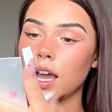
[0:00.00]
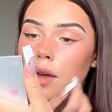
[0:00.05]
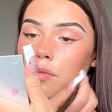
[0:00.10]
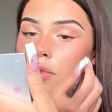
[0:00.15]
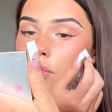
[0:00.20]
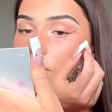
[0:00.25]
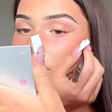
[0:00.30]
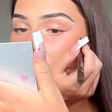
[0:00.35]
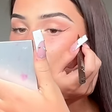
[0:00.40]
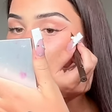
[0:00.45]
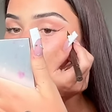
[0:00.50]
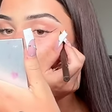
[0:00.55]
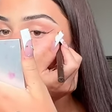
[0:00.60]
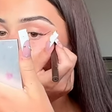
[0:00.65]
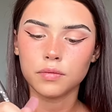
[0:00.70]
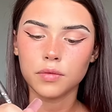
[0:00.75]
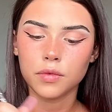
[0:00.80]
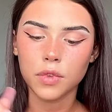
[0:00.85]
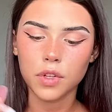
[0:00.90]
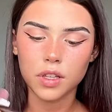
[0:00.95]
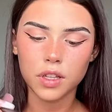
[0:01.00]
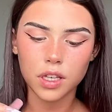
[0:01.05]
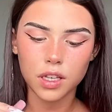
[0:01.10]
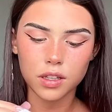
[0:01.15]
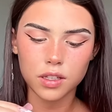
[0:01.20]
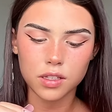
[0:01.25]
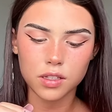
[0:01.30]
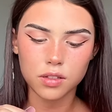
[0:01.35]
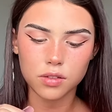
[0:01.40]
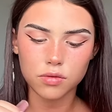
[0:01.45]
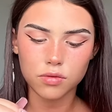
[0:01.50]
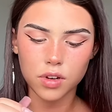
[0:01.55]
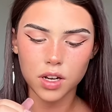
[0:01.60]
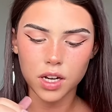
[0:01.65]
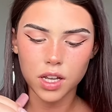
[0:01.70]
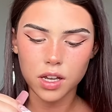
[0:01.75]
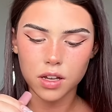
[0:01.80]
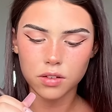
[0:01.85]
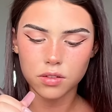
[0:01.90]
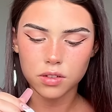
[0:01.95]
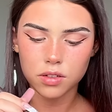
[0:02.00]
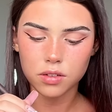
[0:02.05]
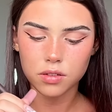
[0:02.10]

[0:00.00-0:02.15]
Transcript: Happy with that. I think this has run out.